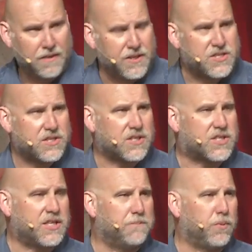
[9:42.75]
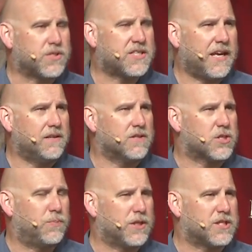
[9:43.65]
This is a simple
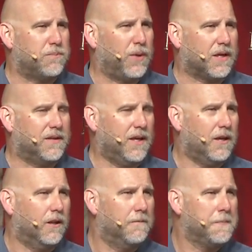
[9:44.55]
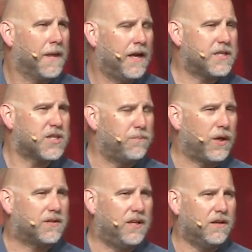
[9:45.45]
sentence, but it's a big deal. It's a
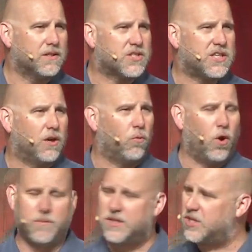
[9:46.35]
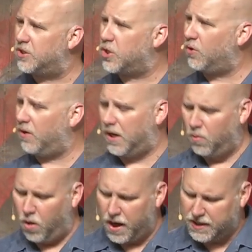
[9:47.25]
big deal to see a Roman
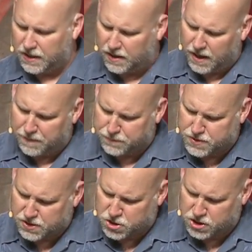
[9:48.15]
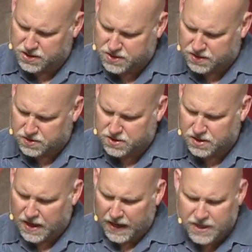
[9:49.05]
centurion walking up to Jesus.
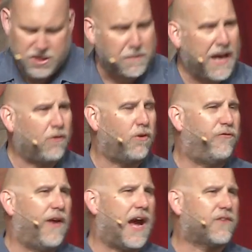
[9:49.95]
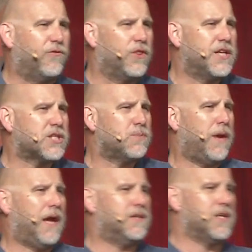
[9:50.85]
As a matter of fact, for this
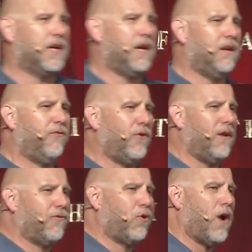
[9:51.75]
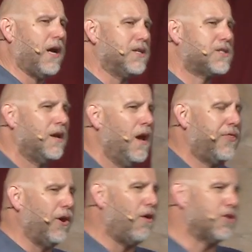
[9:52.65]
man to get in front of Christ,
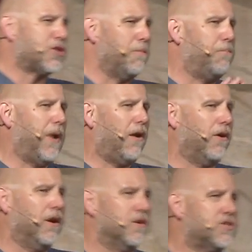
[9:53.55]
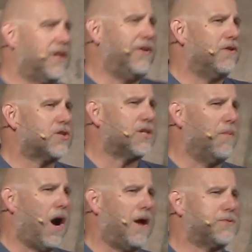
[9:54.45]
there are some barriers and there are
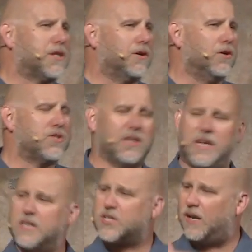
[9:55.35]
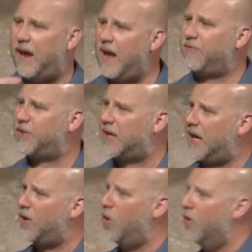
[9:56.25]
some obstacles that he's going to have to get